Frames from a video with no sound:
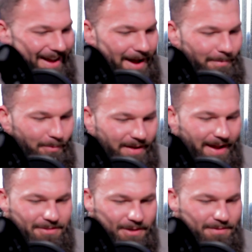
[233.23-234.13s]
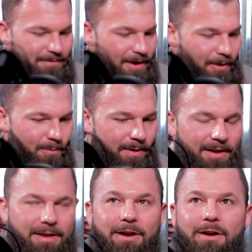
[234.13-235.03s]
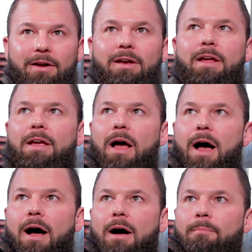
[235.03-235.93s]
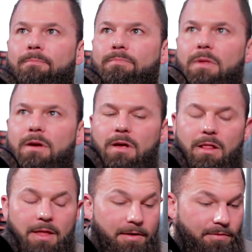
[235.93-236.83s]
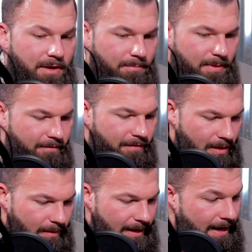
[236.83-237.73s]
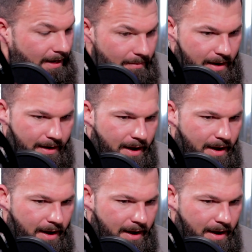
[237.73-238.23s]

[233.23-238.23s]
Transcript: Uh, but we got Joseph Caldwell here, and um, a lot of you that have been following any of my